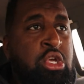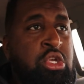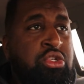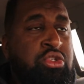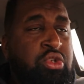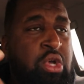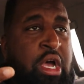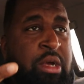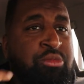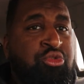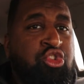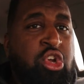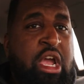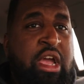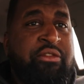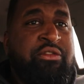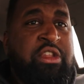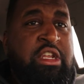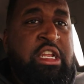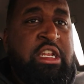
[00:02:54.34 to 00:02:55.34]
So I'm
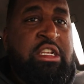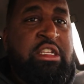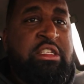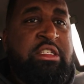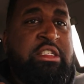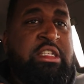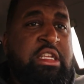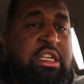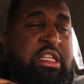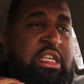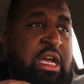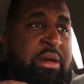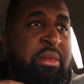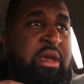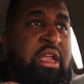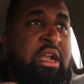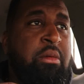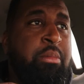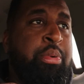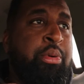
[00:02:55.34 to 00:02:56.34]
driving in the city. I'm
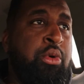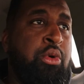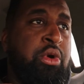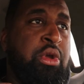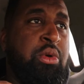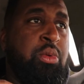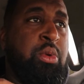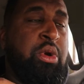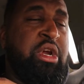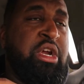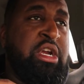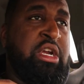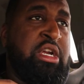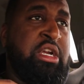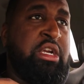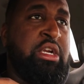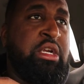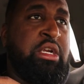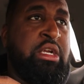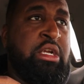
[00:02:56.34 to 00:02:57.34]
at a point
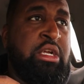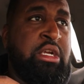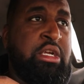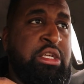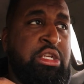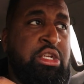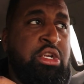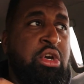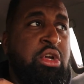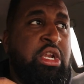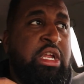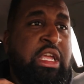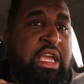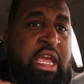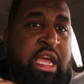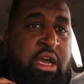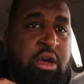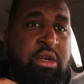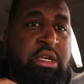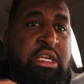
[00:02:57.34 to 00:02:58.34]
where, you know, the
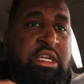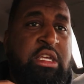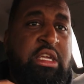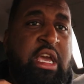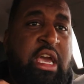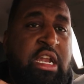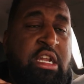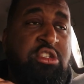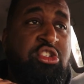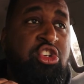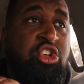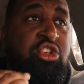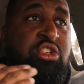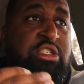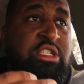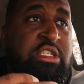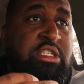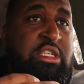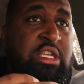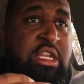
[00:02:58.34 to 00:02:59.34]
county kind of
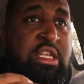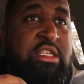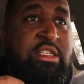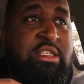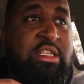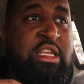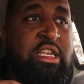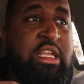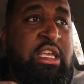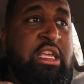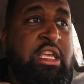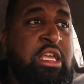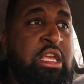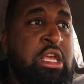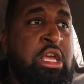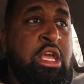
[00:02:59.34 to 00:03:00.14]
turns into the city.